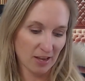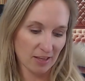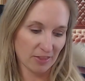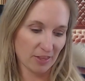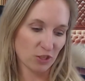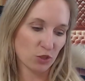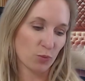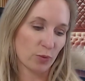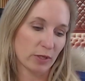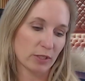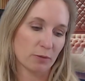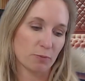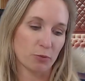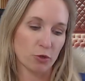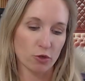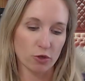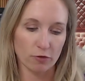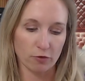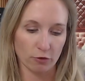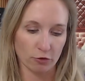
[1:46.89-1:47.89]
this one's
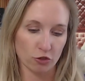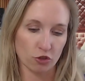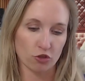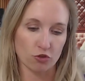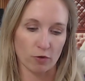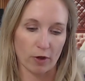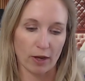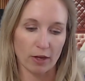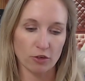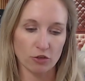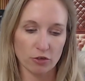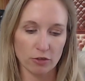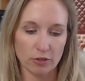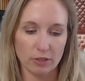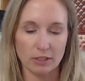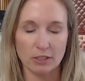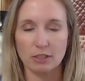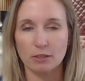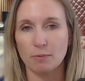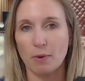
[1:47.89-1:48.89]
Beautiful Stranger.
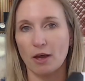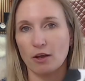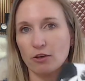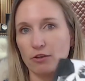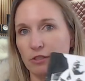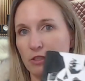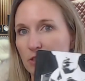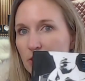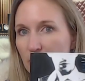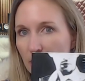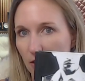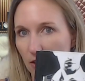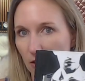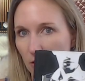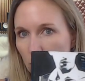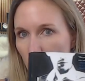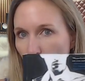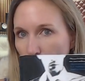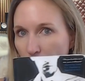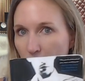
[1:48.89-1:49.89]
This is by Christina
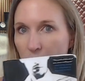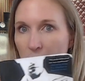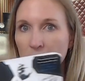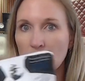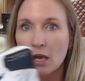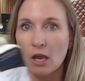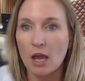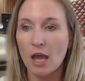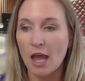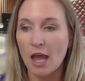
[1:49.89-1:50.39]
Lauren.